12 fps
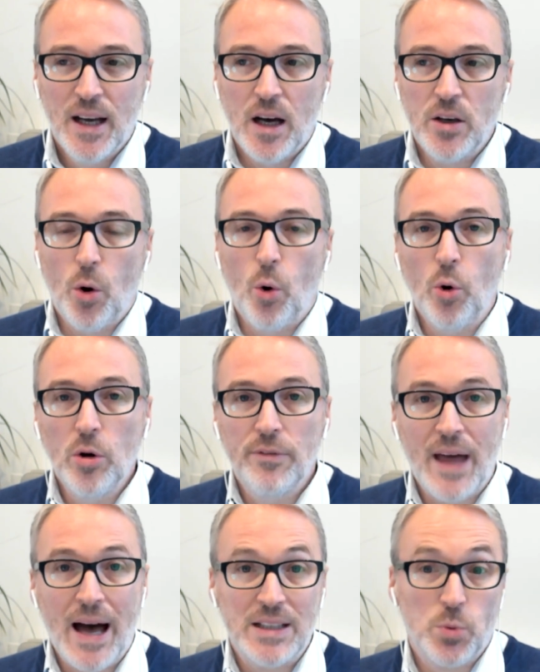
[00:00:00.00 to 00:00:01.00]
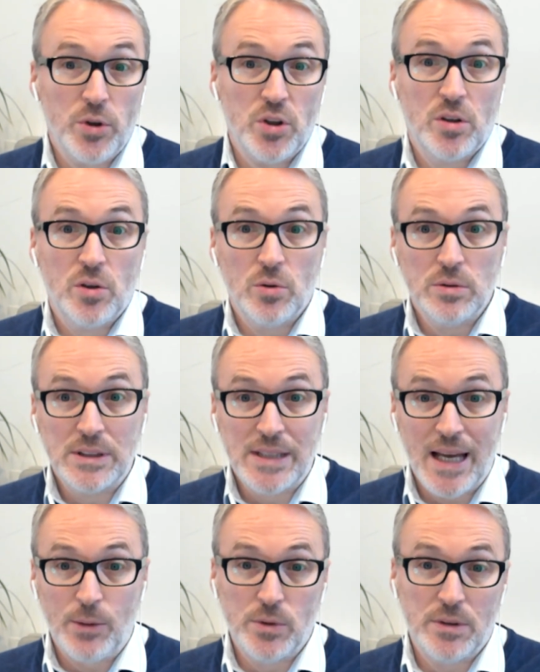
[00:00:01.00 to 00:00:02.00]
And all of that is what you'd call
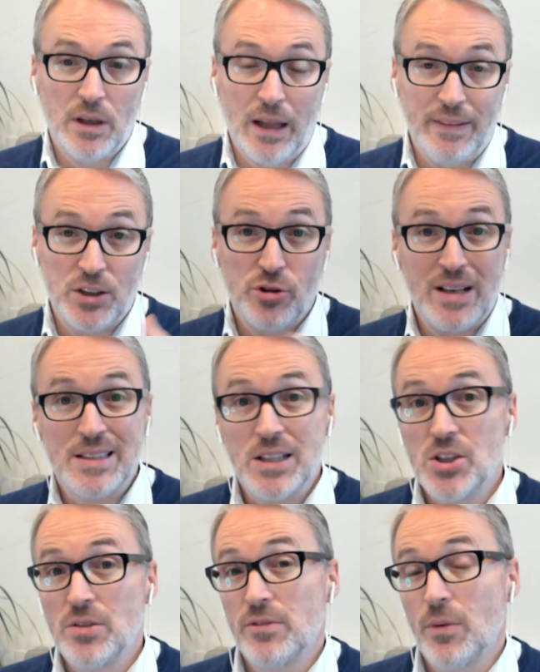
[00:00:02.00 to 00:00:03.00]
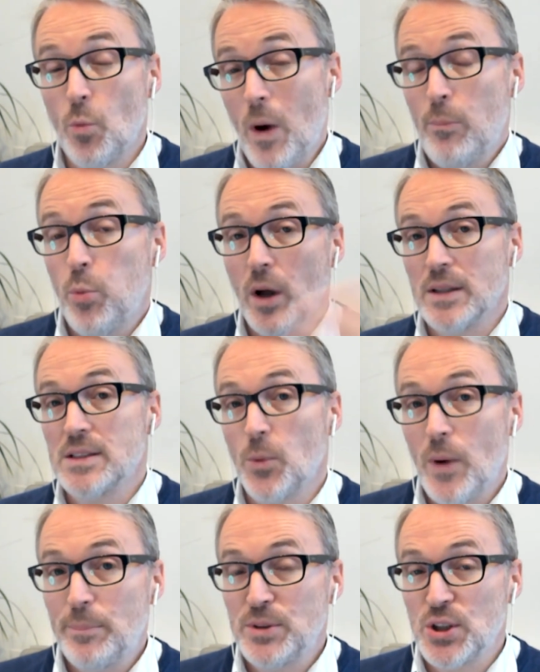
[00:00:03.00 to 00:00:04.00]
today would like the transition from Web1 to
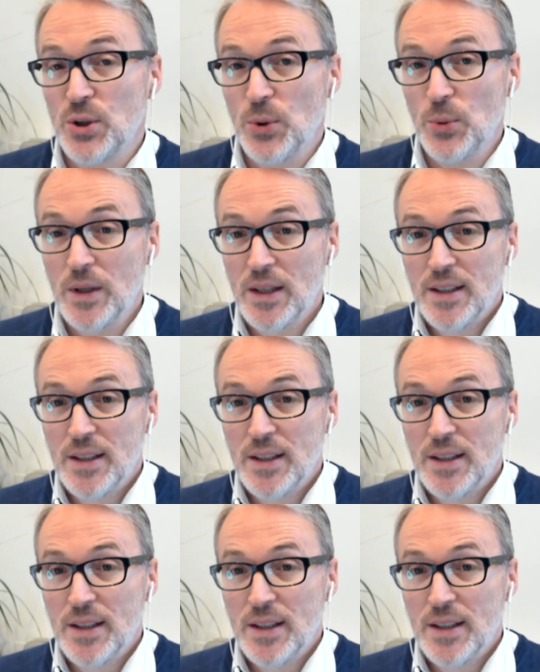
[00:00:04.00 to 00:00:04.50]
Web2.